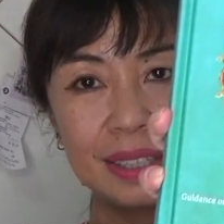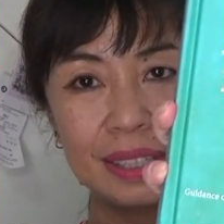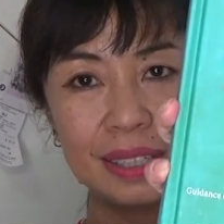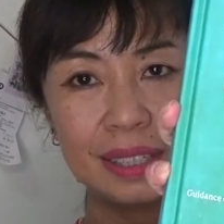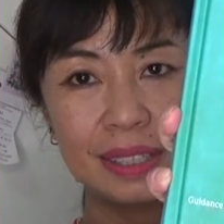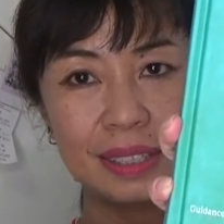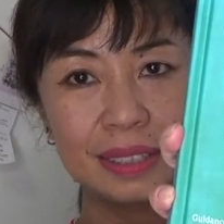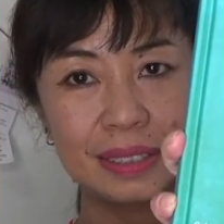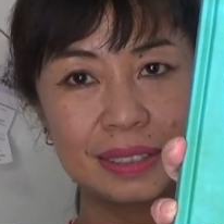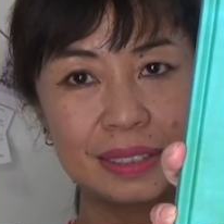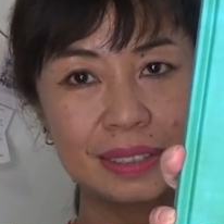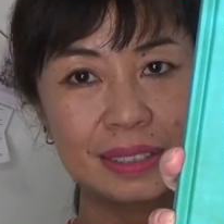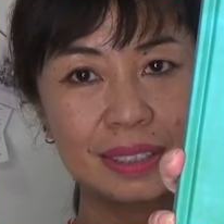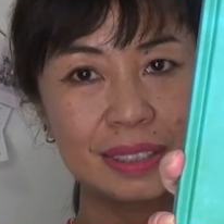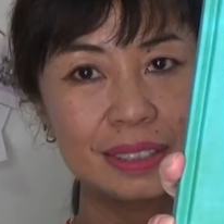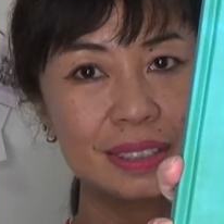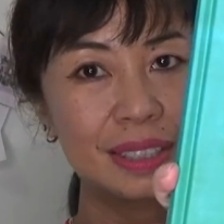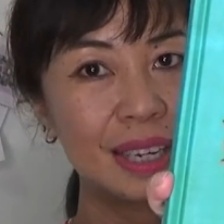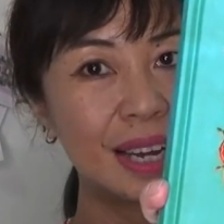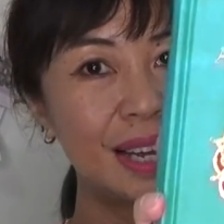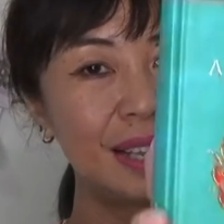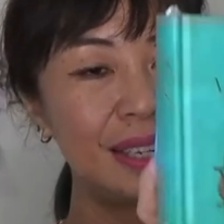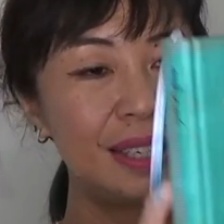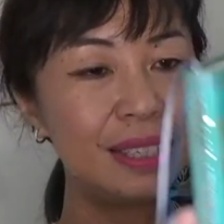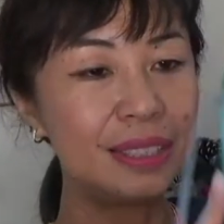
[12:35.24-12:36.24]
this. This
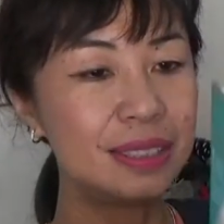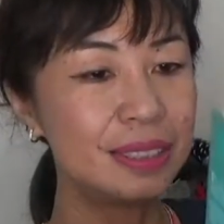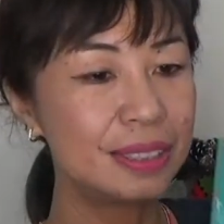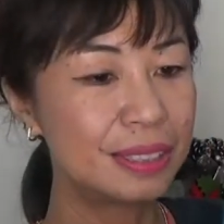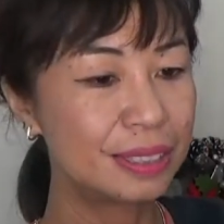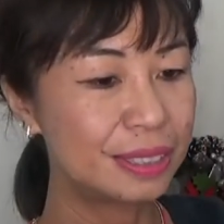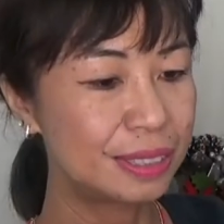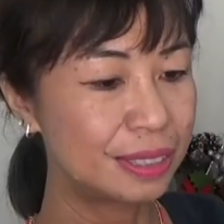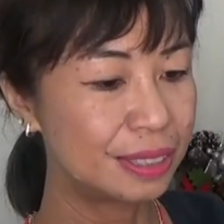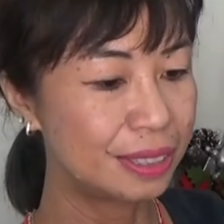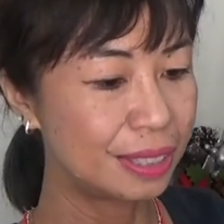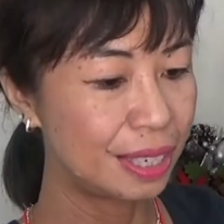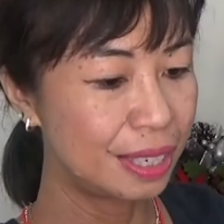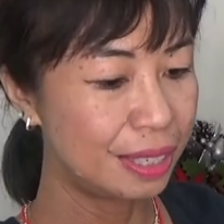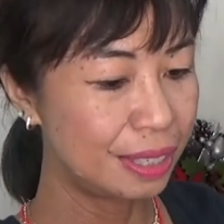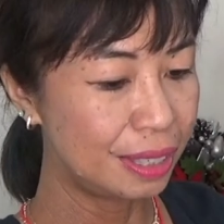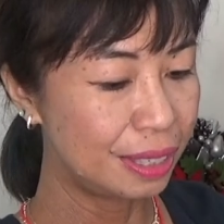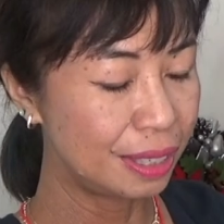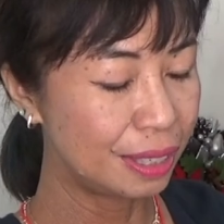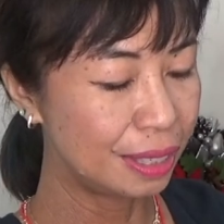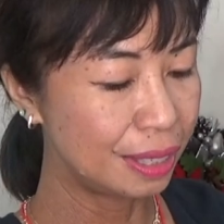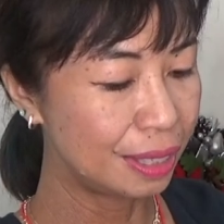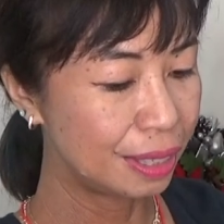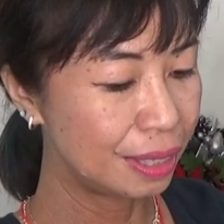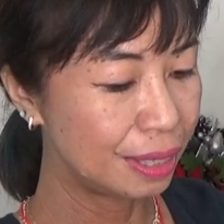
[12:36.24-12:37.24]
color is
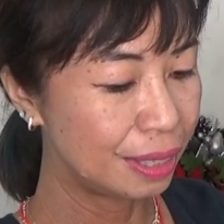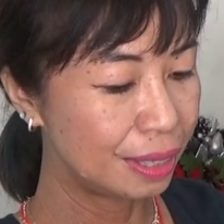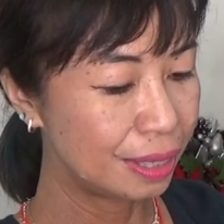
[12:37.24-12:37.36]
stunning.